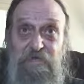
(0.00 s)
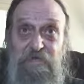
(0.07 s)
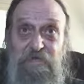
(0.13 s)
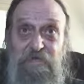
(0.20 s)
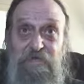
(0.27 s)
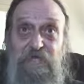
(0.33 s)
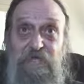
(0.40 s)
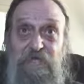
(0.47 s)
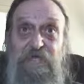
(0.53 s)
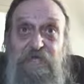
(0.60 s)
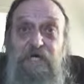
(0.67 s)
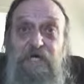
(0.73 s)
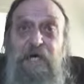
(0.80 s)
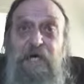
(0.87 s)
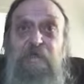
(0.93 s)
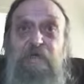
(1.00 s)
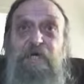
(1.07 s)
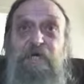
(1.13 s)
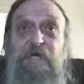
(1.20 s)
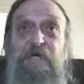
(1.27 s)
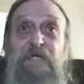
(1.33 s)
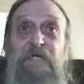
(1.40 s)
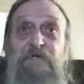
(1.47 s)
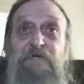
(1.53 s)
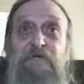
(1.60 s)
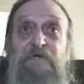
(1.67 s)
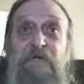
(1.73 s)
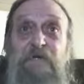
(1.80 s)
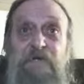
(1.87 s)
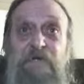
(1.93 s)
Okay, and I believe
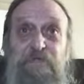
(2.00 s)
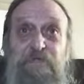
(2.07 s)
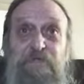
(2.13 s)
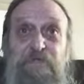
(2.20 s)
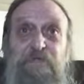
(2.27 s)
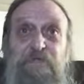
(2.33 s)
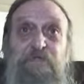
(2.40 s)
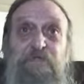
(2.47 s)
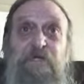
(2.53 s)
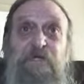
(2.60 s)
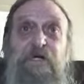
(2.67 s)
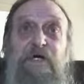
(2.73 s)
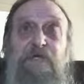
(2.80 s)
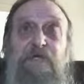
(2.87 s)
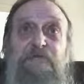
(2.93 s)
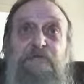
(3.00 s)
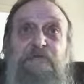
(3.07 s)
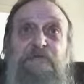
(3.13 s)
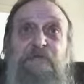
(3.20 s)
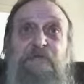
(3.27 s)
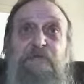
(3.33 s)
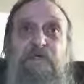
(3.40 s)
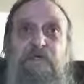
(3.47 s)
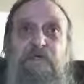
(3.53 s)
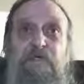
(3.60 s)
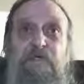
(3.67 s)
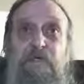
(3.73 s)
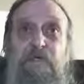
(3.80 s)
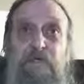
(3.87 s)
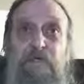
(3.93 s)
those are the ones who
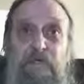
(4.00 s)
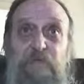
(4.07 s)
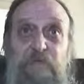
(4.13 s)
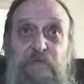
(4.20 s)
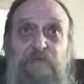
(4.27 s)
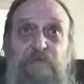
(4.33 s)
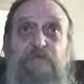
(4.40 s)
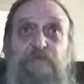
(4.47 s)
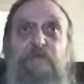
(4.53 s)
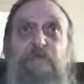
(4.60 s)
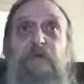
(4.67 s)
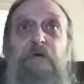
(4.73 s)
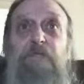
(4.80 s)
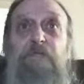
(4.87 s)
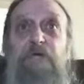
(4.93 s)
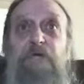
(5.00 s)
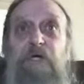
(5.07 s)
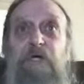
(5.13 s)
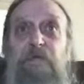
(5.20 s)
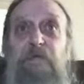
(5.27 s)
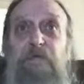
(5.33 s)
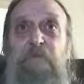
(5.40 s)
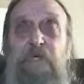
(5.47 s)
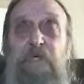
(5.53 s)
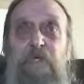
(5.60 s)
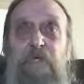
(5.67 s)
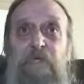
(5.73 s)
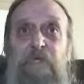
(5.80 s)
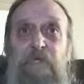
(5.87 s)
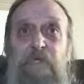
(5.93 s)
will be swept up
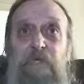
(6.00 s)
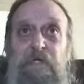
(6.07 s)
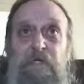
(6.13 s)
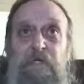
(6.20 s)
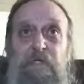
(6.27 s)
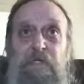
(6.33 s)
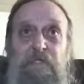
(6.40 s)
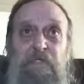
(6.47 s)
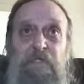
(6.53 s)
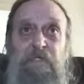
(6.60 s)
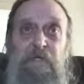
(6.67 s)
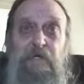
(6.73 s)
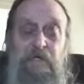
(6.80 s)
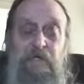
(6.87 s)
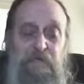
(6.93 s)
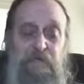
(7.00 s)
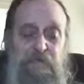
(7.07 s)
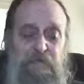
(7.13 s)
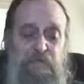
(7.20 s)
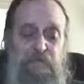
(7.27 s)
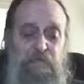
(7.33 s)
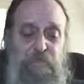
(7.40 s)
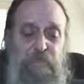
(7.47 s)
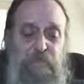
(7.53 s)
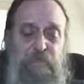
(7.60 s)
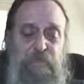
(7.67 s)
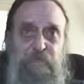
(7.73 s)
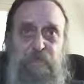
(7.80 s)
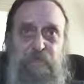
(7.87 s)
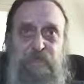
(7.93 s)
uh, to
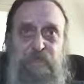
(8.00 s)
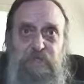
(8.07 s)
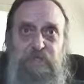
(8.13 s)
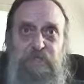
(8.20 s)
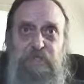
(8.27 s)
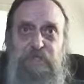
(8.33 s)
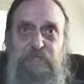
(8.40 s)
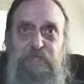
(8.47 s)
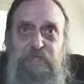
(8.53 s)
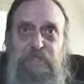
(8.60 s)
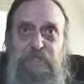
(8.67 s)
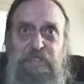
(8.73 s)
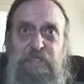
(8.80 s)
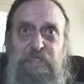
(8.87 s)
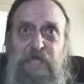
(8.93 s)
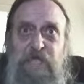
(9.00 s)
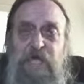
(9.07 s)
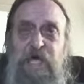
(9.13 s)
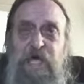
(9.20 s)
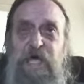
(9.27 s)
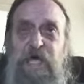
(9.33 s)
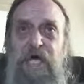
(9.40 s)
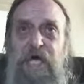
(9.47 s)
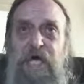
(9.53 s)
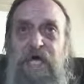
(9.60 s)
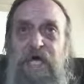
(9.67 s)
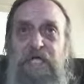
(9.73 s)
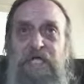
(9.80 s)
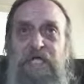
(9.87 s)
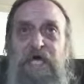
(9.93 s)
be with Jesus
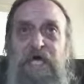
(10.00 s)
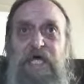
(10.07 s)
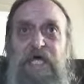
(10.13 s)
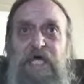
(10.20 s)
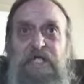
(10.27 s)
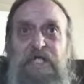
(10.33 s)
at that